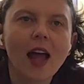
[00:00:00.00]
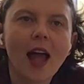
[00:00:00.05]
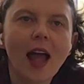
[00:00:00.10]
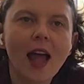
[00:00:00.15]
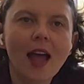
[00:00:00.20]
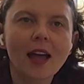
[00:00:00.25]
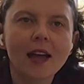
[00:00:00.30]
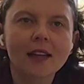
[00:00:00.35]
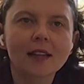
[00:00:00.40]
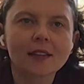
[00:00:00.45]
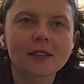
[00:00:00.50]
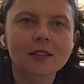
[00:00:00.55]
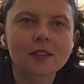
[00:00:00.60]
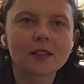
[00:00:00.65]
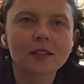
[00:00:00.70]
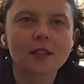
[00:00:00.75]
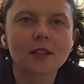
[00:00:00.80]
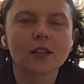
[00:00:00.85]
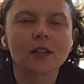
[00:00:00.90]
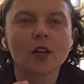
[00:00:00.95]

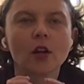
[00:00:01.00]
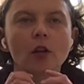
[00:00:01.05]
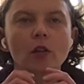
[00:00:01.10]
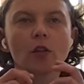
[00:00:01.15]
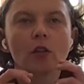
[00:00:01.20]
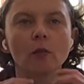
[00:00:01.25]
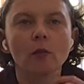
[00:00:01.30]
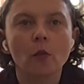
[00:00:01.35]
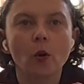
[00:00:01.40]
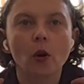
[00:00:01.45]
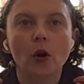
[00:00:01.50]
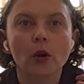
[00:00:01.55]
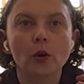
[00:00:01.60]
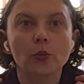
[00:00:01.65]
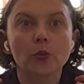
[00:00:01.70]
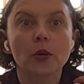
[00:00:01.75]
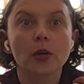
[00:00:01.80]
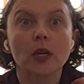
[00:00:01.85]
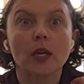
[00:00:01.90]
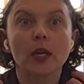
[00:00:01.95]
And the more
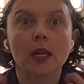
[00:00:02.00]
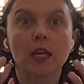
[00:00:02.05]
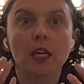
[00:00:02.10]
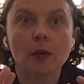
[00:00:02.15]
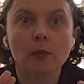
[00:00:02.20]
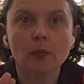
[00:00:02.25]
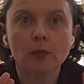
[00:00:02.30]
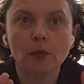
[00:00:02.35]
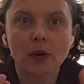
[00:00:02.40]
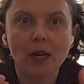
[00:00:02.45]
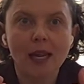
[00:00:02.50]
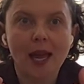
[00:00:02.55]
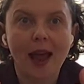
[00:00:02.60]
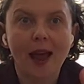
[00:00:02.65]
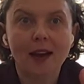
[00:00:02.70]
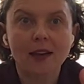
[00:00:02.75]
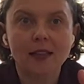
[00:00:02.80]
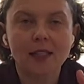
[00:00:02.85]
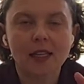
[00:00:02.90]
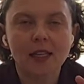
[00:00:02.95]
we keep
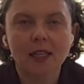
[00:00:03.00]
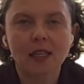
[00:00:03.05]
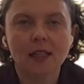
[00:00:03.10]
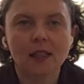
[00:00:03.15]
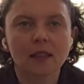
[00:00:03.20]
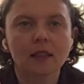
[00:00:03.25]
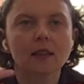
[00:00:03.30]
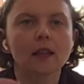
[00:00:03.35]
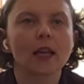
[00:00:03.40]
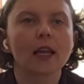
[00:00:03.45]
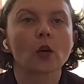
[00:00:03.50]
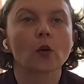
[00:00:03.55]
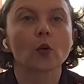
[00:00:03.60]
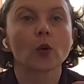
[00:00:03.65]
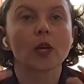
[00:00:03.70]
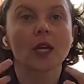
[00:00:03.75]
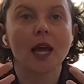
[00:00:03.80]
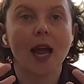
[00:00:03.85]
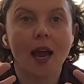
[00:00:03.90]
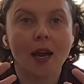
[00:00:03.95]
reacting, like
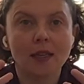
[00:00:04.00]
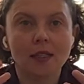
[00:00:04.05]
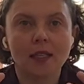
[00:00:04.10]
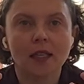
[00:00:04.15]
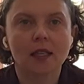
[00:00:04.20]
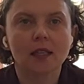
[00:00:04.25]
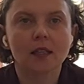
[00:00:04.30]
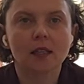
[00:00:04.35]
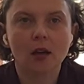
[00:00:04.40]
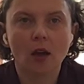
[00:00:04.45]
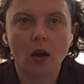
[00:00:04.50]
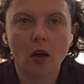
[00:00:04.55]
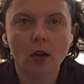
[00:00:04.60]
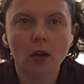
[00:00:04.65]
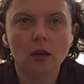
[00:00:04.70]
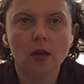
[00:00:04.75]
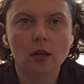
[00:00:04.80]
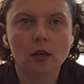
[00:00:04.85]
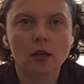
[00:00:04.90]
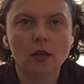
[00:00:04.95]
reacting to
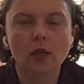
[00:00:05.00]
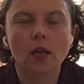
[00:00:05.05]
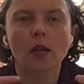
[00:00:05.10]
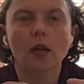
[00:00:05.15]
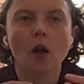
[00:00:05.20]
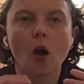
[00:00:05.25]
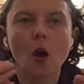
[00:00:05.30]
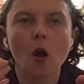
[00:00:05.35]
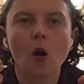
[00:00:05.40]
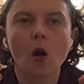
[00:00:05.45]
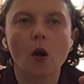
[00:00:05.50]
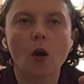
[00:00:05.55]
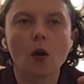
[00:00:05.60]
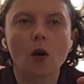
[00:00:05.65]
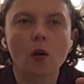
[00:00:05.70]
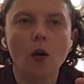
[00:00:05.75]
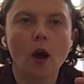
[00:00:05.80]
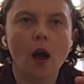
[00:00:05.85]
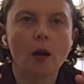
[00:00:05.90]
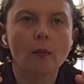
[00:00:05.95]
hunger, like,
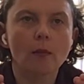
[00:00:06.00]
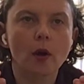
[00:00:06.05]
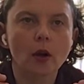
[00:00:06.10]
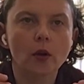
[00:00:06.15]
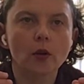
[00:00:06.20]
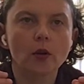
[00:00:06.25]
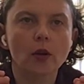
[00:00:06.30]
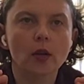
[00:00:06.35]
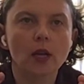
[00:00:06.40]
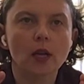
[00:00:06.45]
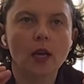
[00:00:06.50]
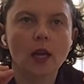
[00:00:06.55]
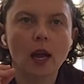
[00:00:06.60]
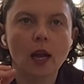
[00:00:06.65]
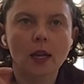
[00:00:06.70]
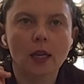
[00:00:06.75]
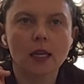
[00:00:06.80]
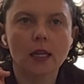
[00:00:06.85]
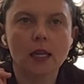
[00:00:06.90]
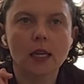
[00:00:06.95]
oh, I'm hungry,
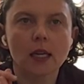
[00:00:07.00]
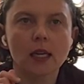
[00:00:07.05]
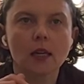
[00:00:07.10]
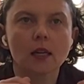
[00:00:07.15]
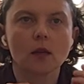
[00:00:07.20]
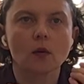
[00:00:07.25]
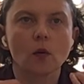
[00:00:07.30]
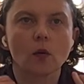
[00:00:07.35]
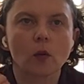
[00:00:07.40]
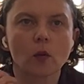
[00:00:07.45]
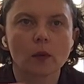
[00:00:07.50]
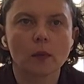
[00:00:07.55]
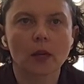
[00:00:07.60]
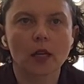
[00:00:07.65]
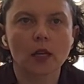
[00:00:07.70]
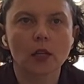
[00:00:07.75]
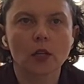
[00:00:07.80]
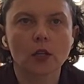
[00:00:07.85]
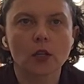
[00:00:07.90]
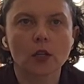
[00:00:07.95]
I gotta eat. What am
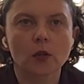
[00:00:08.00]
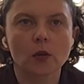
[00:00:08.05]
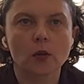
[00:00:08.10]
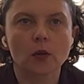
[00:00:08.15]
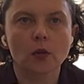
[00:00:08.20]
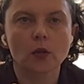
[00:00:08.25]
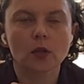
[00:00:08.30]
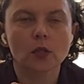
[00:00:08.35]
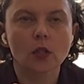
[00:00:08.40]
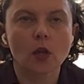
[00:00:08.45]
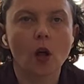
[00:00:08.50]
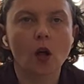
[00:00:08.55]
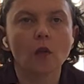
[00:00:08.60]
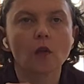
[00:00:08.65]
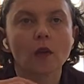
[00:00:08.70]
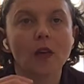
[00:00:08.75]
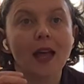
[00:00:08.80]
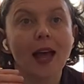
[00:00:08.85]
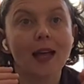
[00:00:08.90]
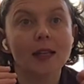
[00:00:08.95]
I gonna do to
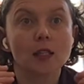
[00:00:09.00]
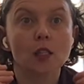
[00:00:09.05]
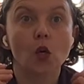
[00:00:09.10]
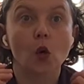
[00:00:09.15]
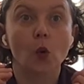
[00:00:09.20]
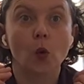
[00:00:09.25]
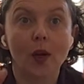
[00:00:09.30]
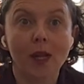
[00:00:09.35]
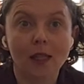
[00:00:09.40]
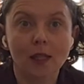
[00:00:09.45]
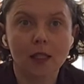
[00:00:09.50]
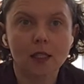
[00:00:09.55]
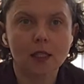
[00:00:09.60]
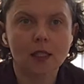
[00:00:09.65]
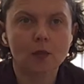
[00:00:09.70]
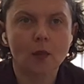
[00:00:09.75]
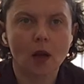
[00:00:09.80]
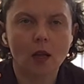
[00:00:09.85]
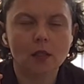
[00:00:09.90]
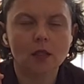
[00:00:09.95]
solve it as quickly
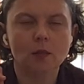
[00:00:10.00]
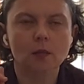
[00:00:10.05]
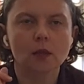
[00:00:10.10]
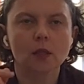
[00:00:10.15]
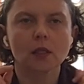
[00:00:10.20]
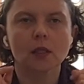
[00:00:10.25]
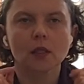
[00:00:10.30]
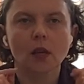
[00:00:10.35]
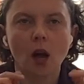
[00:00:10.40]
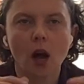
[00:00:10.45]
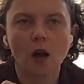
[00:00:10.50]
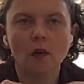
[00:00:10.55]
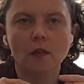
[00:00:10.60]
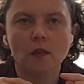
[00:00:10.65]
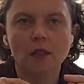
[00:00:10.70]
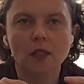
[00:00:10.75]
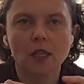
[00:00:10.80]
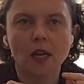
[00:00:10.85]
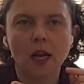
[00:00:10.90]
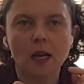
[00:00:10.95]
as possible? And
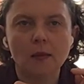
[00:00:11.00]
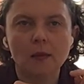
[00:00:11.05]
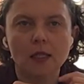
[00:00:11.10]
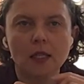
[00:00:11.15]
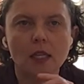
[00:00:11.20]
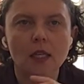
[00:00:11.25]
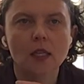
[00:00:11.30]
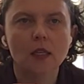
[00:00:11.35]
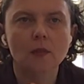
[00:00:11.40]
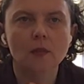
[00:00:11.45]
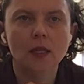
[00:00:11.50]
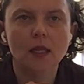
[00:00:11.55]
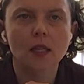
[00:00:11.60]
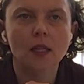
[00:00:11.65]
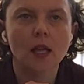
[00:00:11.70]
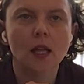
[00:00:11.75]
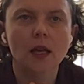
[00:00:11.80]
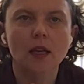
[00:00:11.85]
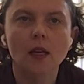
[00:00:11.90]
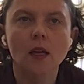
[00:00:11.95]
oftentimes that could be
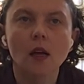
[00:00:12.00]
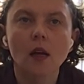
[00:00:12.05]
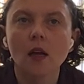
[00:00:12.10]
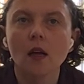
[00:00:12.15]
like